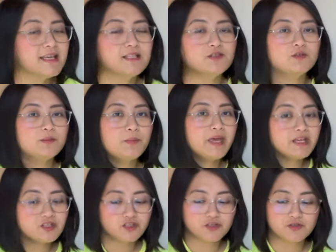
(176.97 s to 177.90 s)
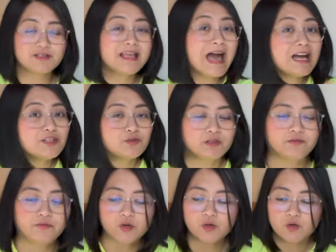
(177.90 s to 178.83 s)
into the pictures, the
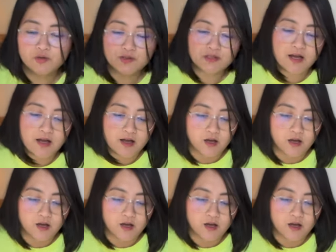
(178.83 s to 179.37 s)
actual photos